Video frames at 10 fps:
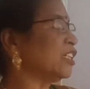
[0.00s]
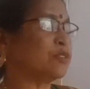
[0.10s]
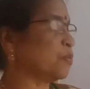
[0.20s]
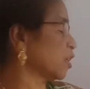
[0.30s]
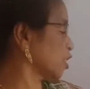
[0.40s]
is
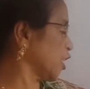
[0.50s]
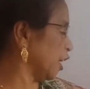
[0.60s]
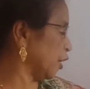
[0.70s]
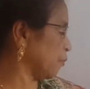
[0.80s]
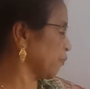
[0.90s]
plus
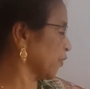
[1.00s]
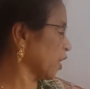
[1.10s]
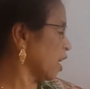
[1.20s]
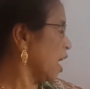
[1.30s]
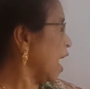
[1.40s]
3.
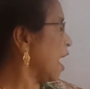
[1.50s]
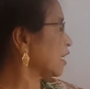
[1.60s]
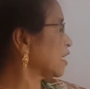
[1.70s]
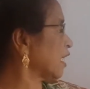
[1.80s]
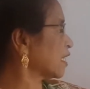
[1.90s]
And
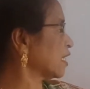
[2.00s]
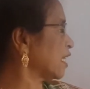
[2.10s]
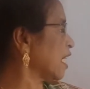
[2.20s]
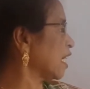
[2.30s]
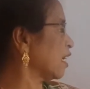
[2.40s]
6
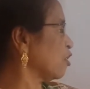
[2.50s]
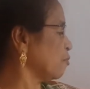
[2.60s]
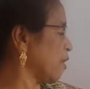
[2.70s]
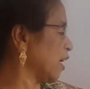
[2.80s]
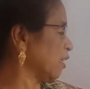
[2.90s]

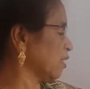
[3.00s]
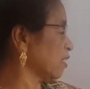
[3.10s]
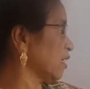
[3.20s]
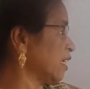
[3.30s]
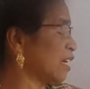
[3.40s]

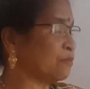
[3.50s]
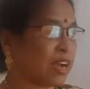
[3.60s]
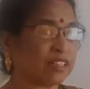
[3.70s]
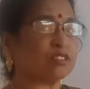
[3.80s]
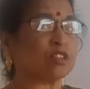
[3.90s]
Cn
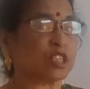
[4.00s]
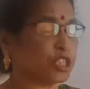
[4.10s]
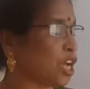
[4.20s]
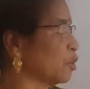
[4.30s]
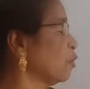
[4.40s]
minus or
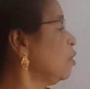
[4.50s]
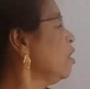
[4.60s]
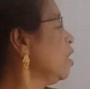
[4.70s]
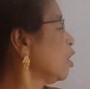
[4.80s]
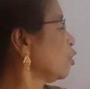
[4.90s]
cyano
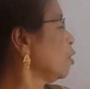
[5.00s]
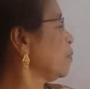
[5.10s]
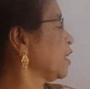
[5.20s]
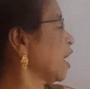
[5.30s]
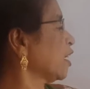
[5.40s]
group
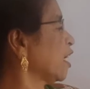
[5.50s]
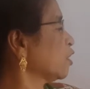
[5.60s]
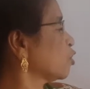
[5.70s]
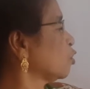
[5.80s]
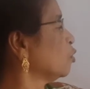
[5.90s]
is
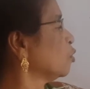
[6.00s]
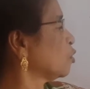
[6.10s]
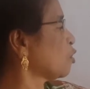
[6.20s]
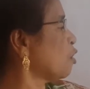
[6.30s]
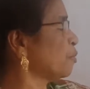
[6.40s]
attached to
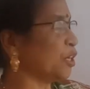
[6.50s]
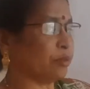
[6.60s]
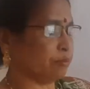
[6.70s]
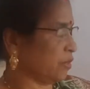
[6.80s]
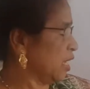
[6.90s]

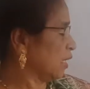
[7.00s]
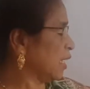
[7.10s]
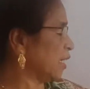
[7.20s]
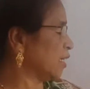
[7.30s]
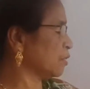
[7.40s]
chromium.
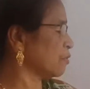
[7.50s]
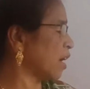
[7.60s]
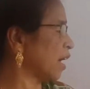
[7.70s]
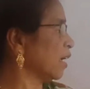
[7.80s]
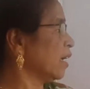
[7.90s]
That is
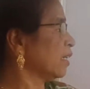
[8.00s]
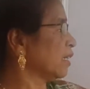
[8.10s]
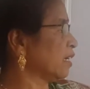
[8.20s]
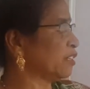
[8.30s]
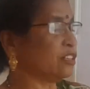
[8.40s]
why
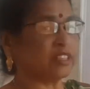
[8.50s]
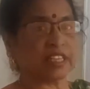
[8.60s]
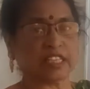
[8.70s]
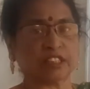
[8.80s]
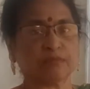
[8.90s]
the result
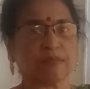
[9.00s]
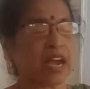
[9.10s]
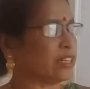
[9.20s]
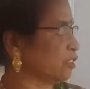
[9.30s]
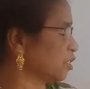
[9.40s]
is
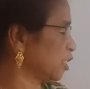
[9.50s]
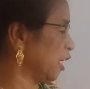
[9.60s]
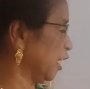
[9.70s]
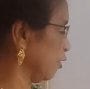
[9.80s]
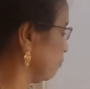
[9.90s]
minus
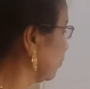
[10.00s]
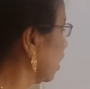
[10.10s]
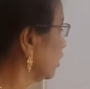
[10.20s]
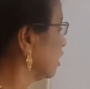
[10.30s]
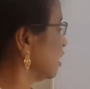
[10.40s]
3.
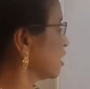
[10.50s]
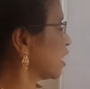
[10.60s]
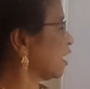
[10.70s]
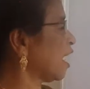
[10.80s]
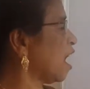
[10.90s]
This is
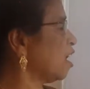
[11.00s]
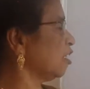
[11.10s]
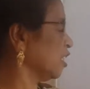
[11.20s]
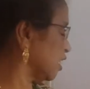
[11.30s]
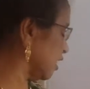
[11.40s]

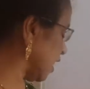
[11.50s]
cation, this is